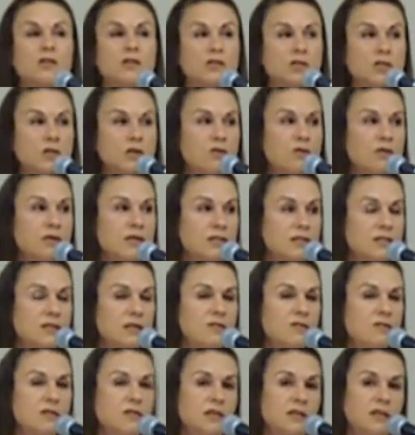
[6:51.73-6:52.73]
surveyed
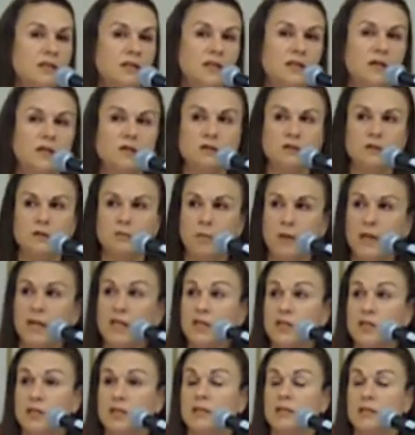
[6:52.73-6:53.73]
17,000
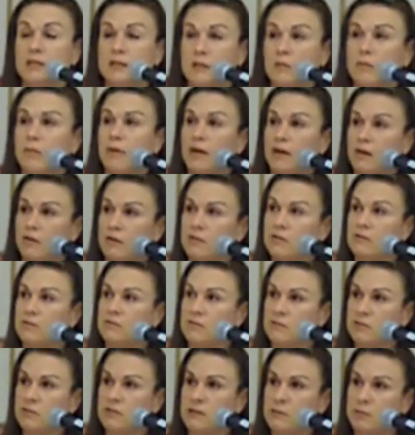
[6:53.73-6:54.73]
patients about
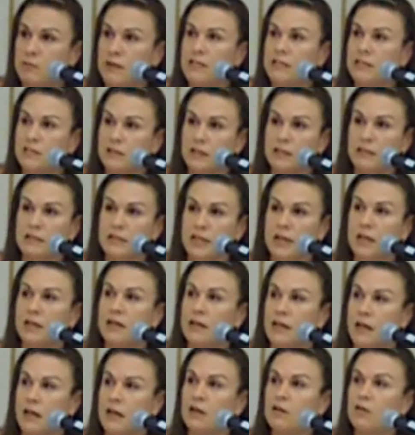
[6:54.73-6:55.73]
basically 10
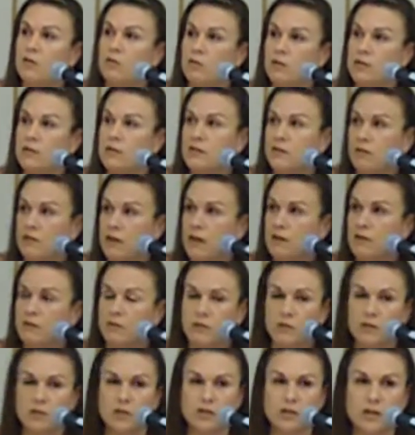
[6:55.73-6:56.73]
categories of
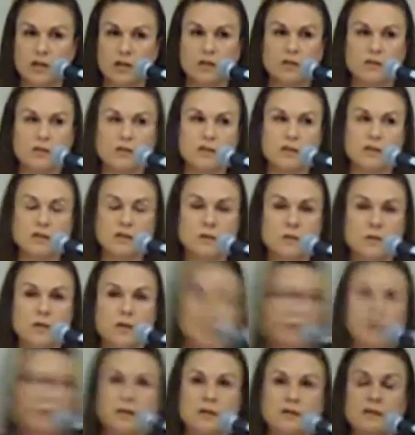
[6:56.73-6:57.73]
adverse childhood
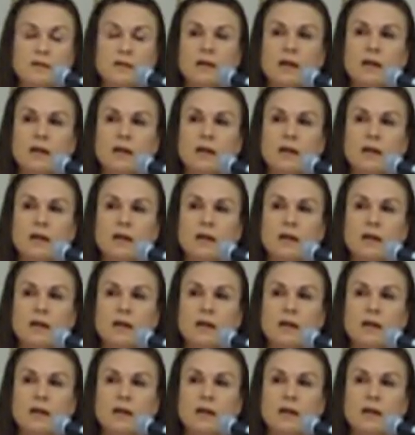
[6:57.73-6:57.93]
experience.